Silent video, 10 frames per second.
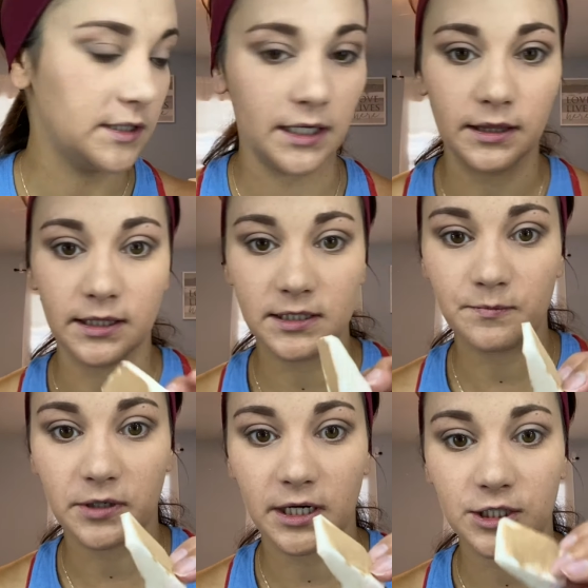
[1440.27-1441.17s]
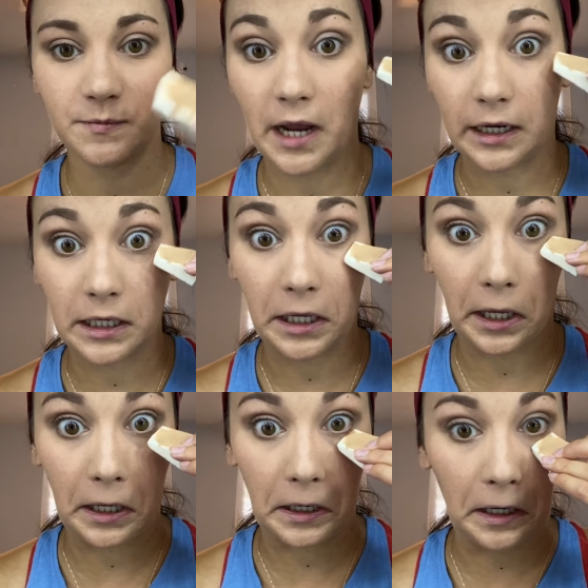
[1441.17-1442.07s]
take this brush back in
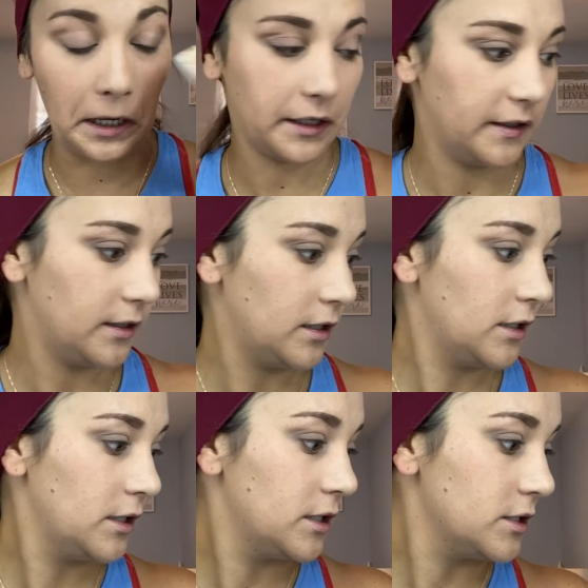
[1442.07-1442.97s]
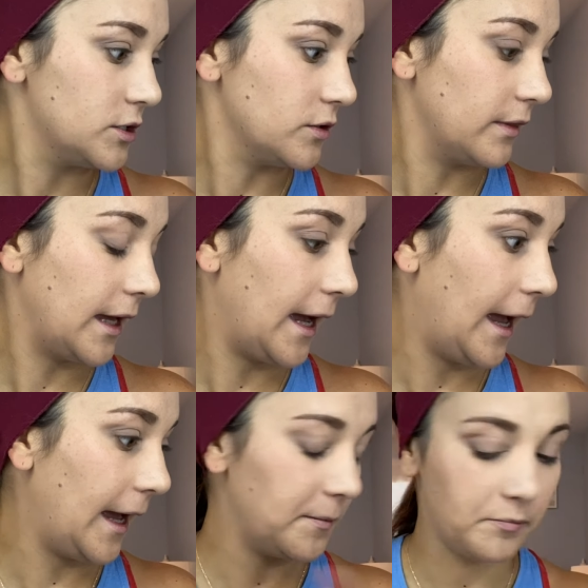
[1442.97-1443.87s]
and kind of do
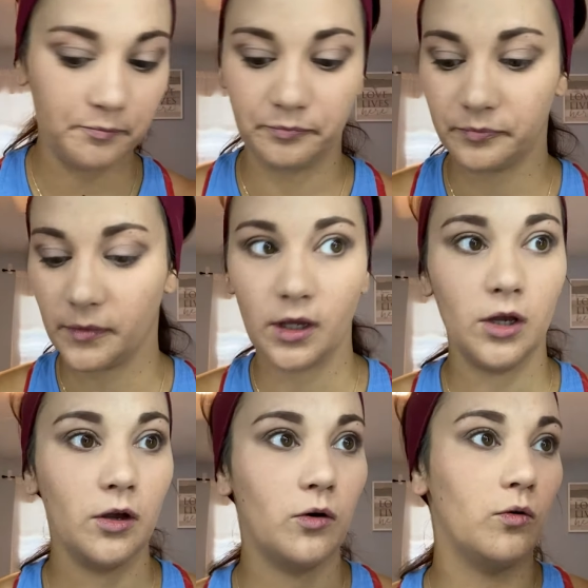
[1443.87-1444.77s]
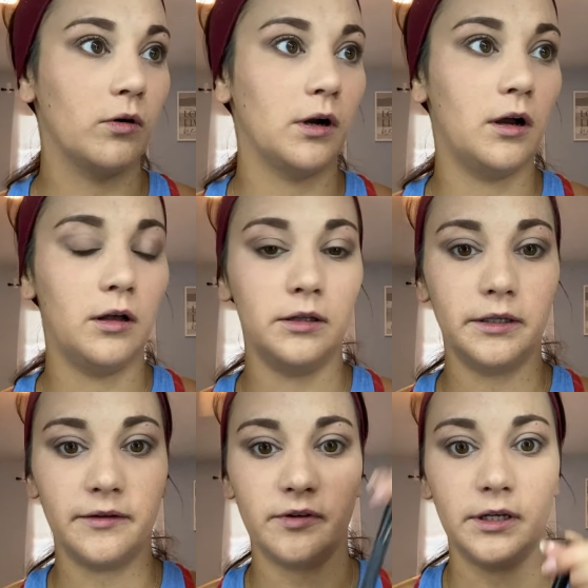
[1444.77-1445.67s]
that, or I'll
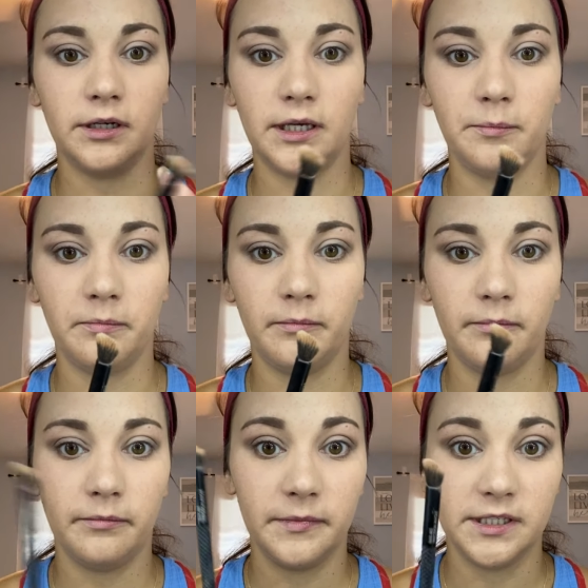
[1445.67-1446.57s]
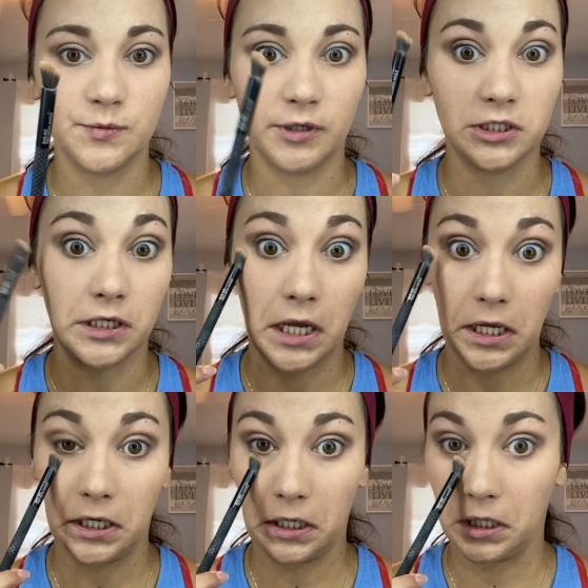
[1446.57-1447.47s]
even get this brush
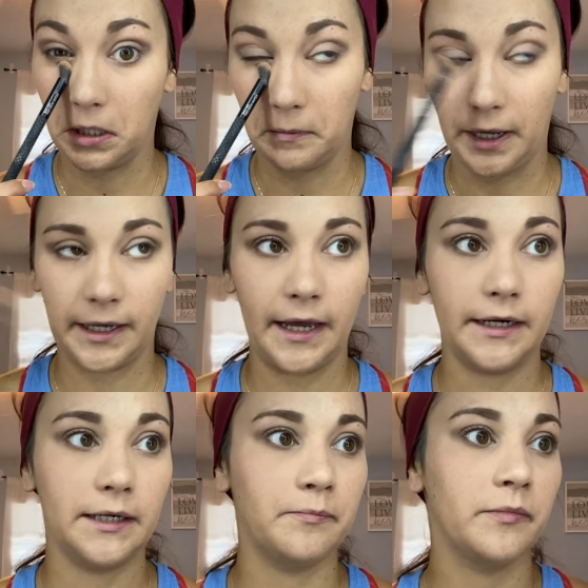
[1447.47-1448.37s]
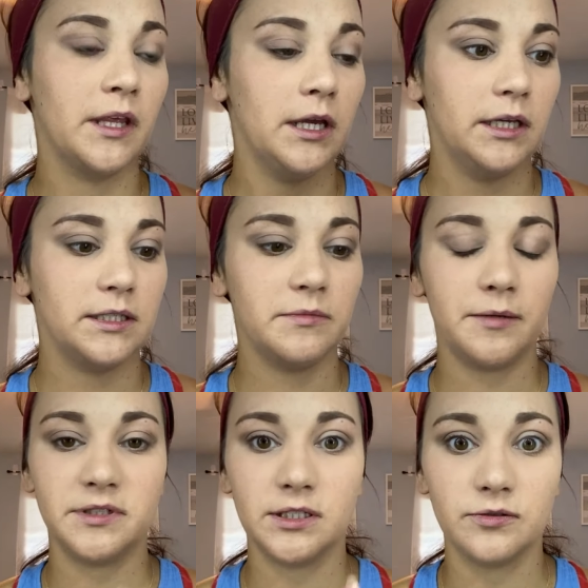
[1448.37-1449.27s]
again and come back at it.
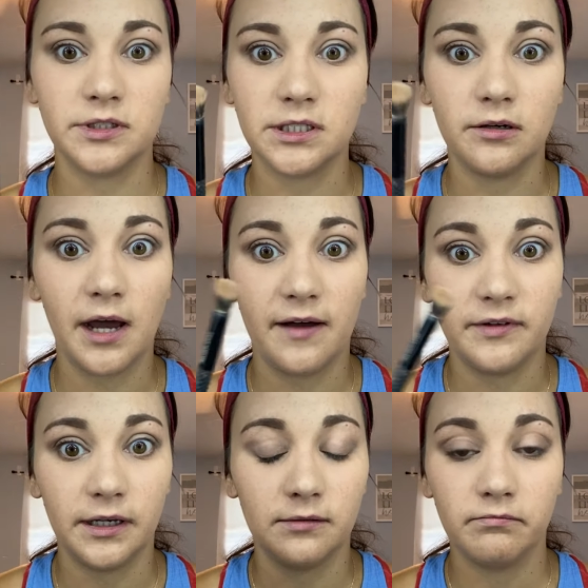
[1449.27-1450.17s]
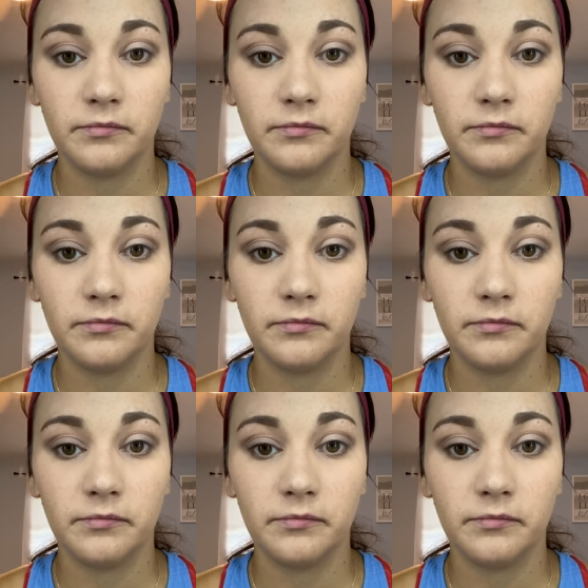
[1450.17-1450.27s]
Sometimes this will still have like